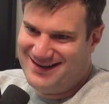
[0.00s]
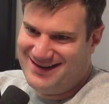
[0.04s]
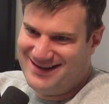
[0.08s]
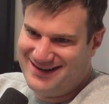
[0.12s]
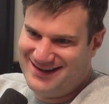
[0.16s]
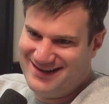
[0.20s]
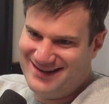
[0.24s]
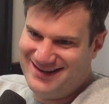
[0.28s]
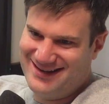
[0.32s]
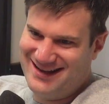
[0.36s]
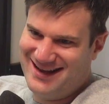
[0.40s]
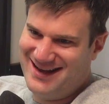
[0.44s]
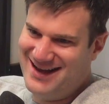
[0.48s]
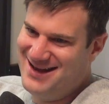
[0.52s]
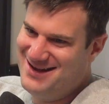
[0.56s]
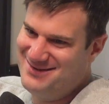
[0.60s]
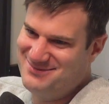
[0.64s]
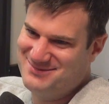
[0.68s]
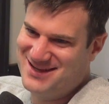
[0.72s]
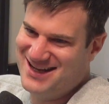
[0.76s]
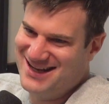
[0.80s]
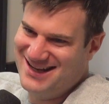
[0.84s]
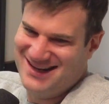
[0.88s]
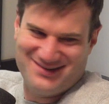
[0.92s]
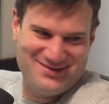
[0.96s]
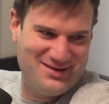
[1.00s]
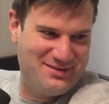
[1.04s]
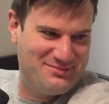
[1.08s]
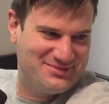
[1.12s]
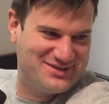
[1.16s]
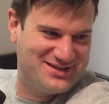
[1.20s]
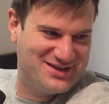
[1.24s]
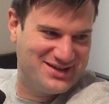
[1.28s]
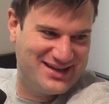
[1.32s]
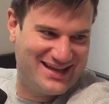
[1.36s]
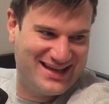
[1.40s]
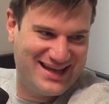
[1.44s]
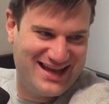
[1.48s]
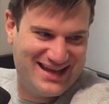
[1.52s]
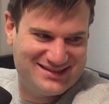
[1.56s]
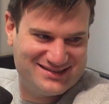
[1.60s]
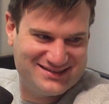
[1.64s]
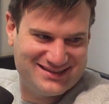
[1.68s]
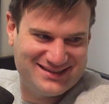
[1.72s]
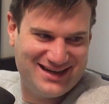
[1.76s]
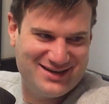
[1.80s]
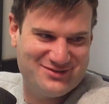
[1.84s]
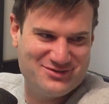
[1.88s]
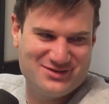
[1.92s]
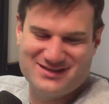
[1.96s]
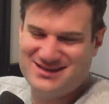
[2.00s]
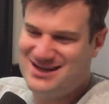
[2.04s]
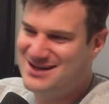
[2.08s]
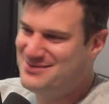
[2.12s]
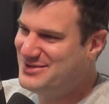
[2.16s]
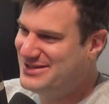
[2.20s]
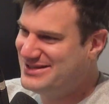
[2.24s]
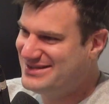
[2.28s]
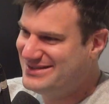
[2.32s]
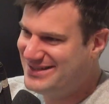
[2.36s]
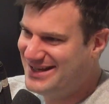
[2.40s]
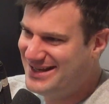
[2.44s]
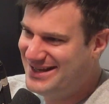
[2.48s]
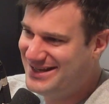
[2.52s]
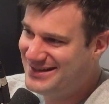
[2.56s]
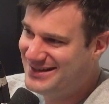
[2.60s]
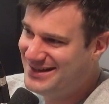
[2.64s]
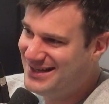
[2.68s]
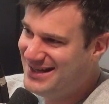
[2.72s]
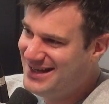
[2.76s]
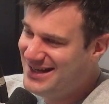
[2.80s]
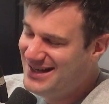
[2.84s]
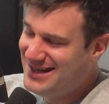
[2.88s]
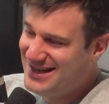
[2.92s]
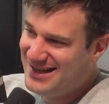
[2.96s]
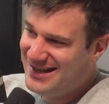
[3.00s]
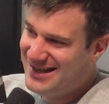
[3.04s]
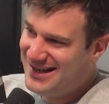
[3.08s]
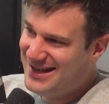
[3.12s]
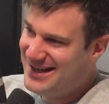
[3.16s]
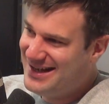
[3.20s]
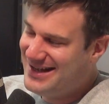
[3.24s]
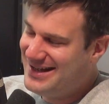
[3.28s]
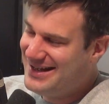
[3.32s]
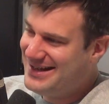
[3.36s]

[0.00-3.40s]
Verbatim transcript: uh, yeah. I'm kind of guessing every time I say it. Yeah.